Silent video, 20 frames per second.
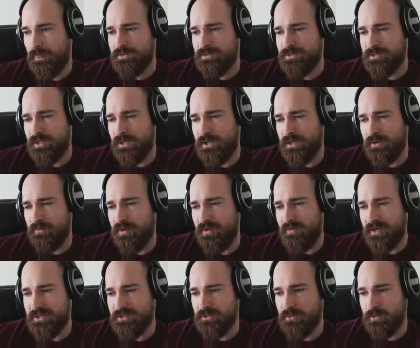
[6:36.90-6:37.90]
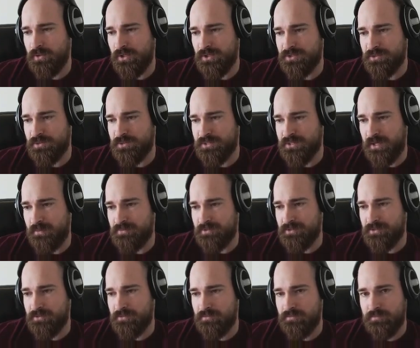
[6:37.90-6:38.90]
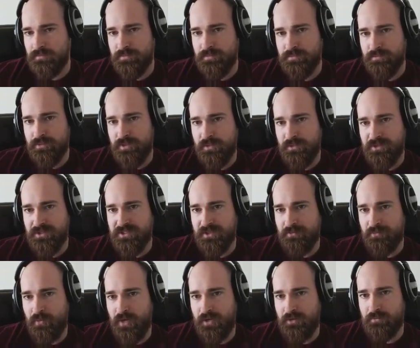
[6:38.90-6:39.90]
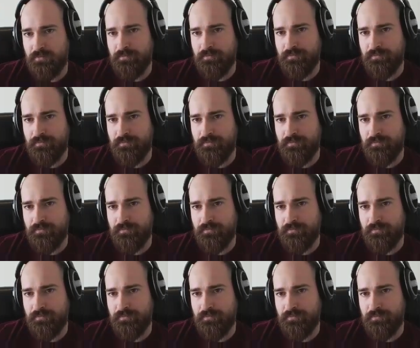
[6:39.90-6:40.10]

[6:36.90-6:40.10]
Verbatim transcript: Siena, my vassal, would also accept. Would accept what?